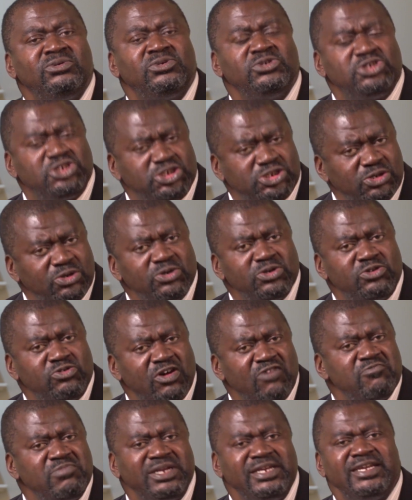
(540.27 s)
show to
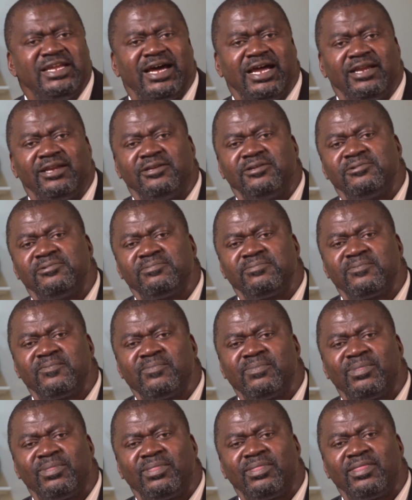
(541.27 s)
have been done.
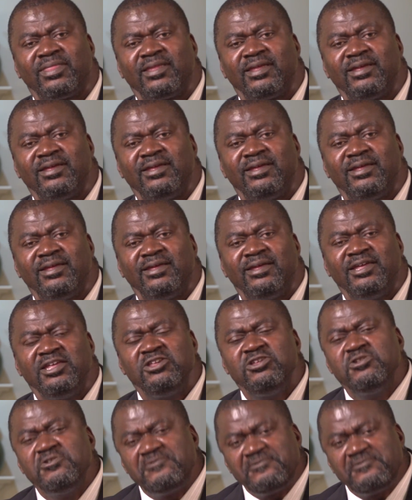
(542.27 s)
You